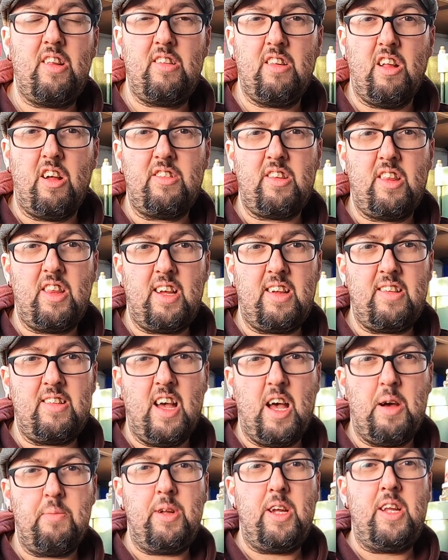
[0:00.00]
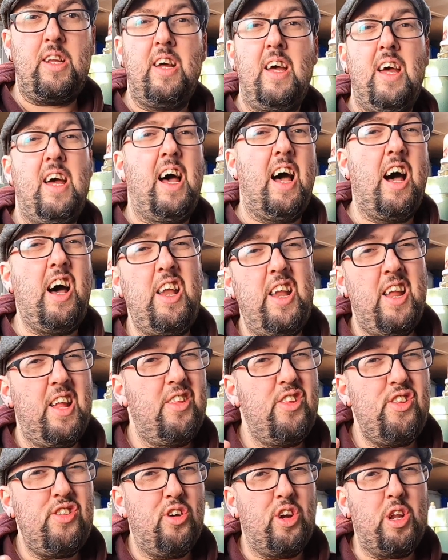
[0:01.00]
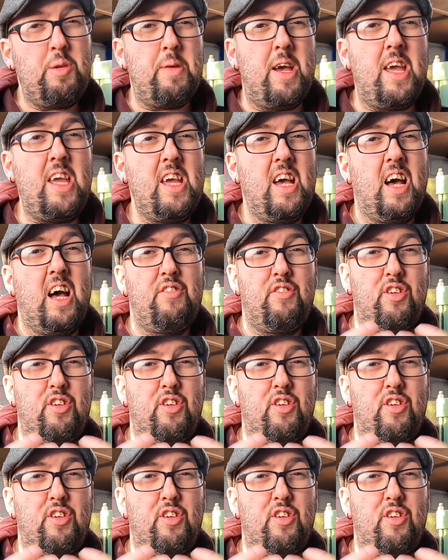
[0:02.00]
there's lots of things happening and there's only me.